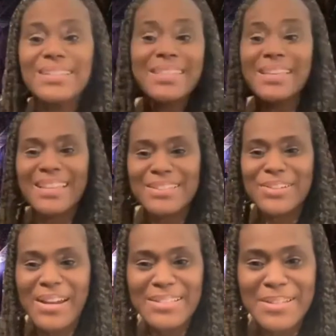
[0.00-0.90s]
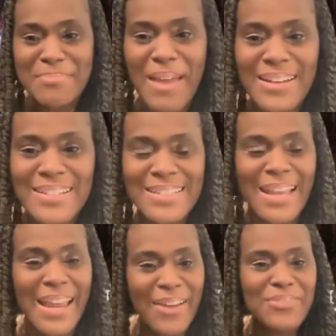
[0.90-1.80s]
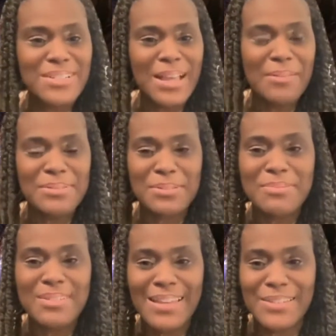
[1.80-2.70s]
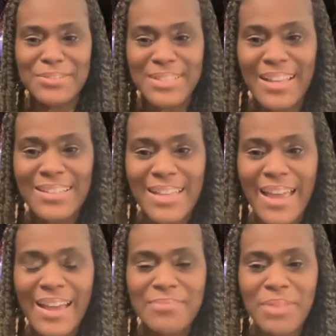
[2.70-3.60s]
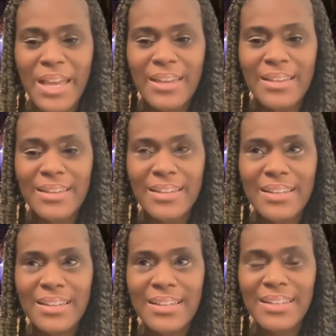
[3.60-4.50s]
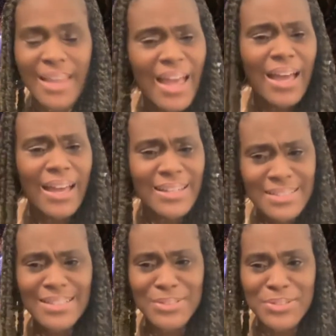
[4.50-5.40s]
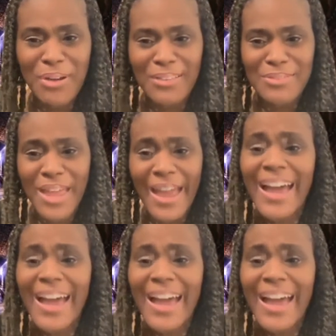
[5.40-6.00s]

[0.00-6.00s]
thing that's crazy about it is that every time someone like you says that, I'm like, yeah, I did do all of that.